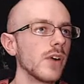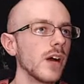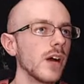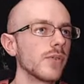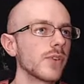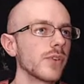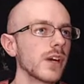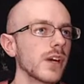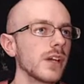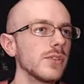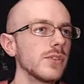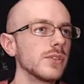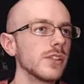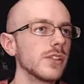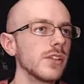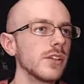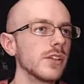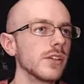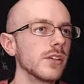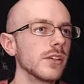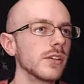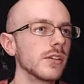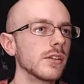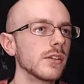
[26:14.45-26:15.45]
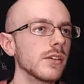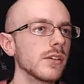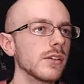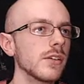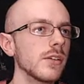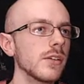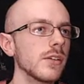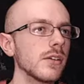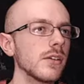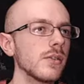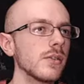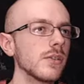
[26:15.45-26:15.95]
I forgot he was here.
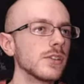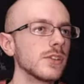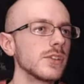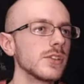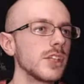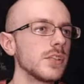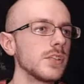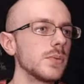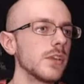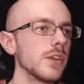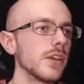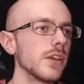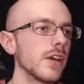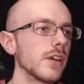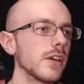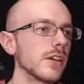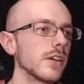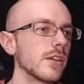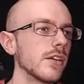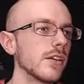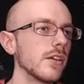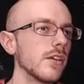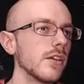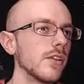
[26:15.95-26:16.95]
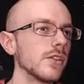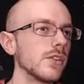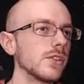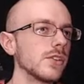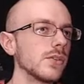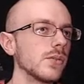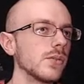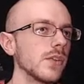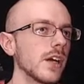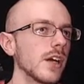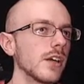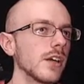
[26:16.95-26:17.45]
What's his H P like?
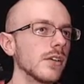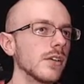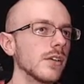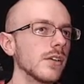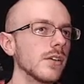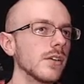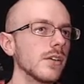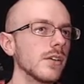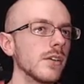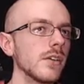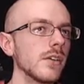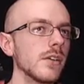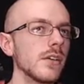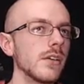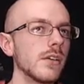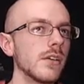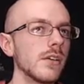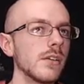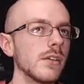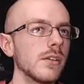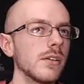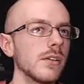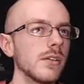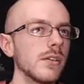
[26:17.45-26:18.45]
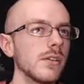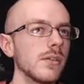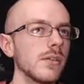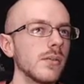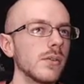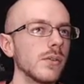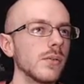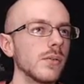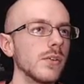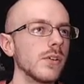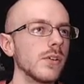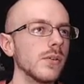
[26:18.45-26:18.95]
two oh nine.
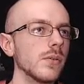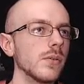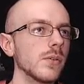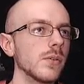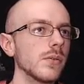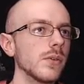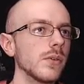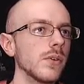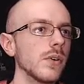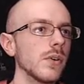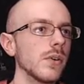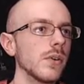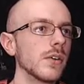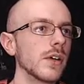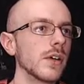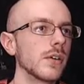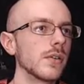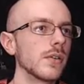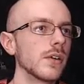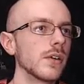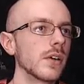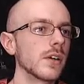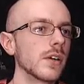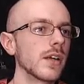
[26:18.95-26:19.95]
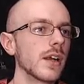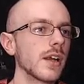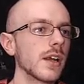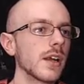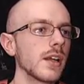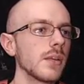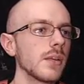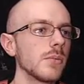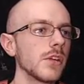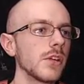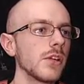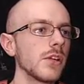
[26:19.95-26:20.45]
What do we do? What do we do? Hold on, hold on. Can I
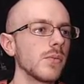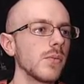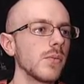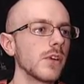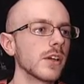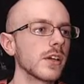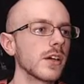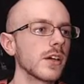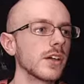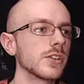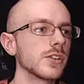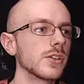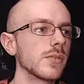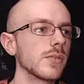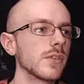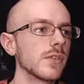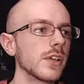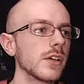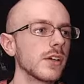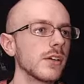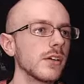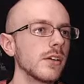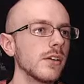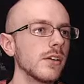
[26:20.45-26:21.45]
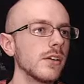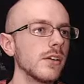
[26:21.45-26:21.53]
get anybody one cost over there?